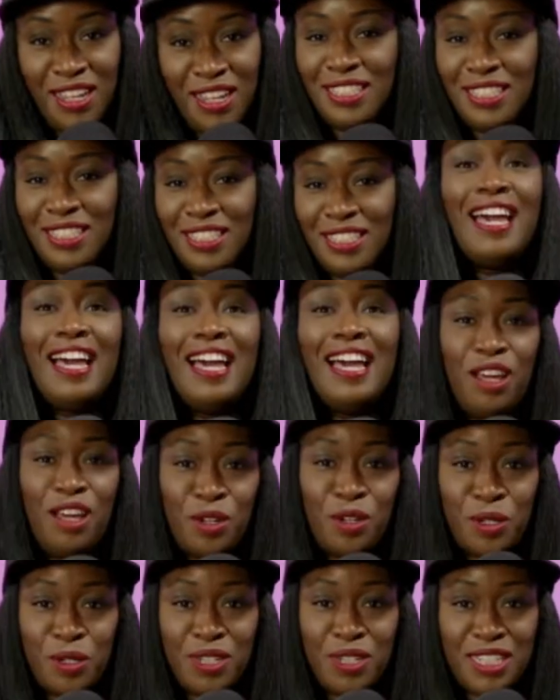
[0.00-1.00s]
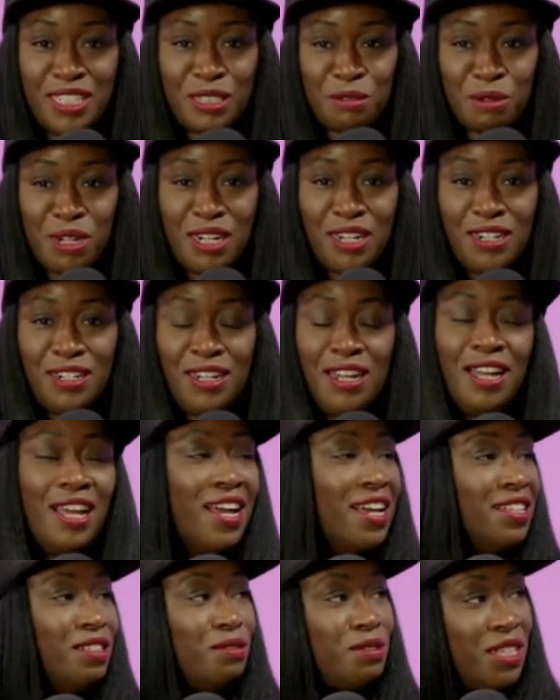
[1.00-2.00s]
Say hello as well.
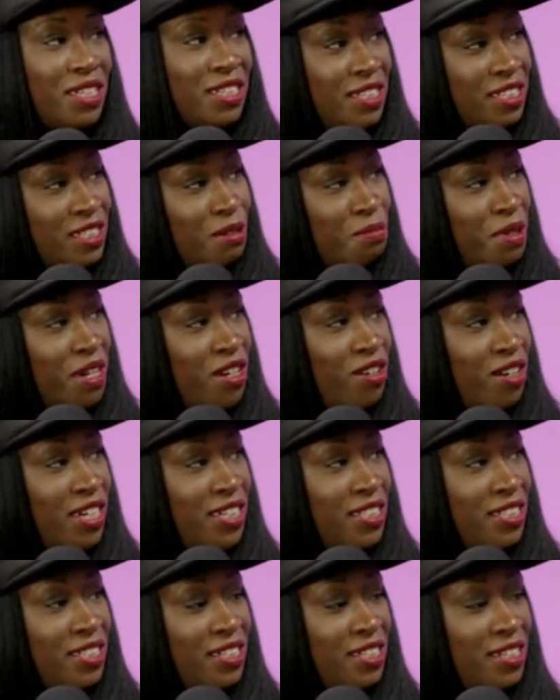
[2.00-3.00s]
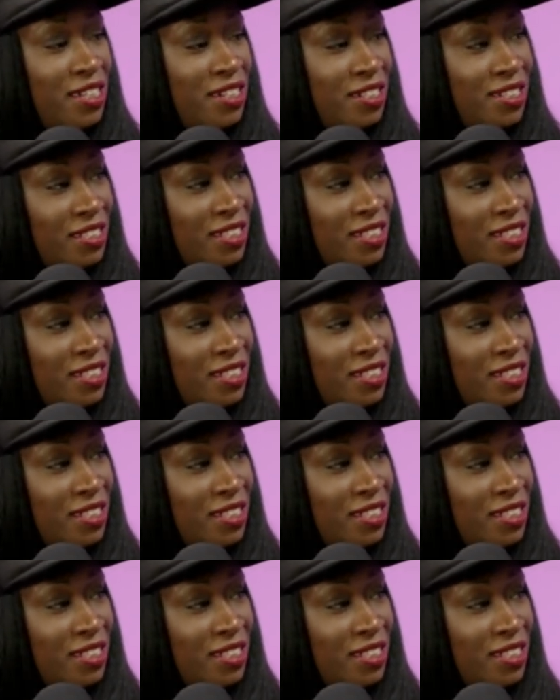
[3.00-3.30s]
This is a bit crazy because